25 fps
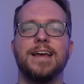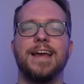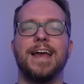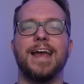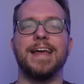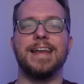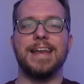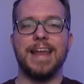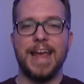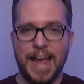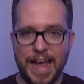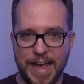
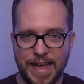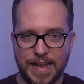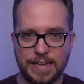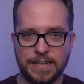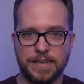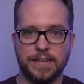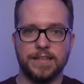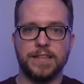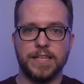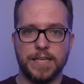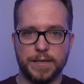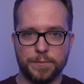and
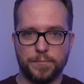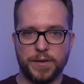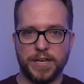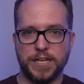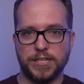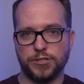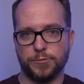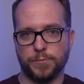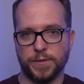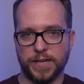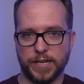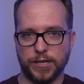end the
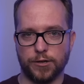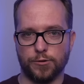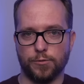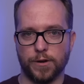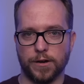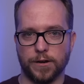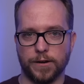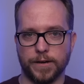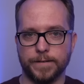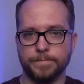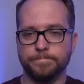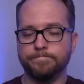impeachment
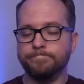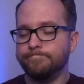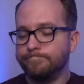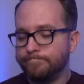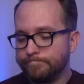inquiry.